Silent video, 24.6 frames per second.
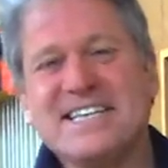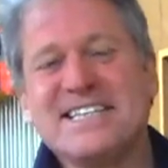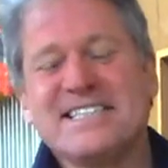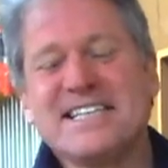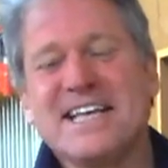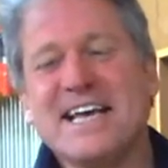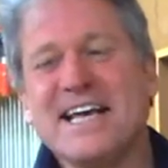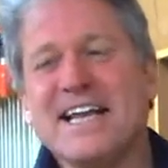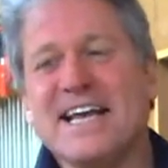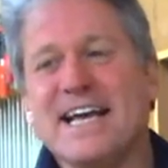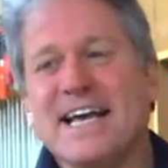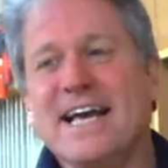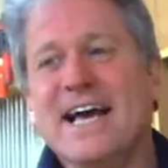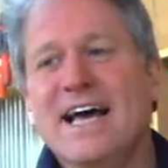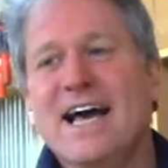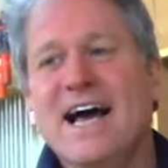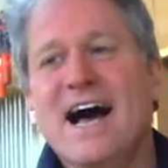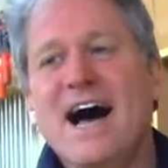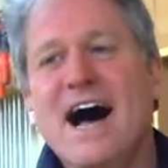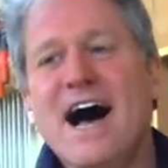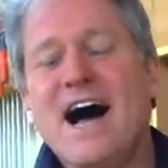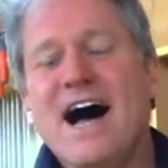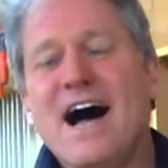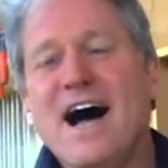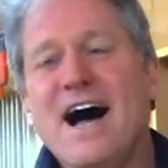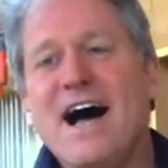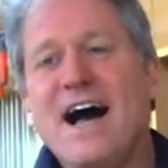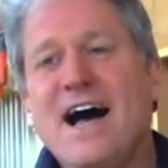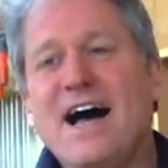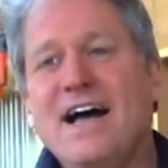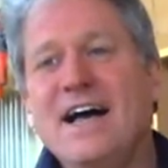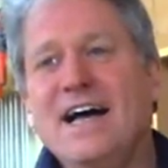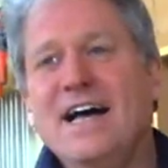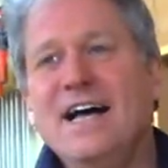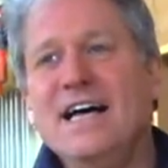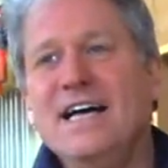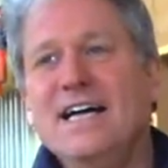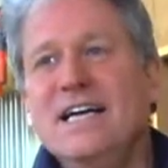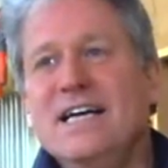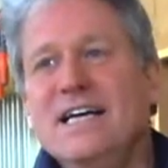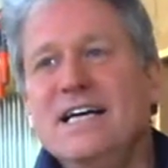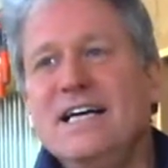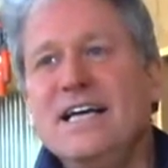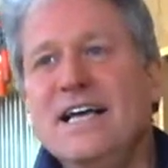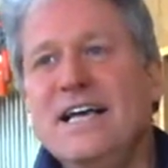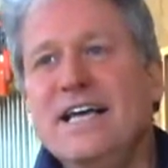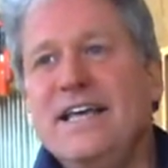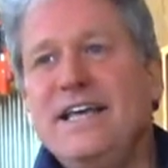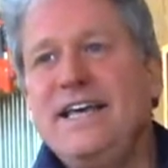just kidding. Uh,
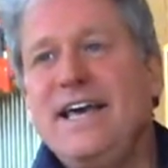Stretching, yeah.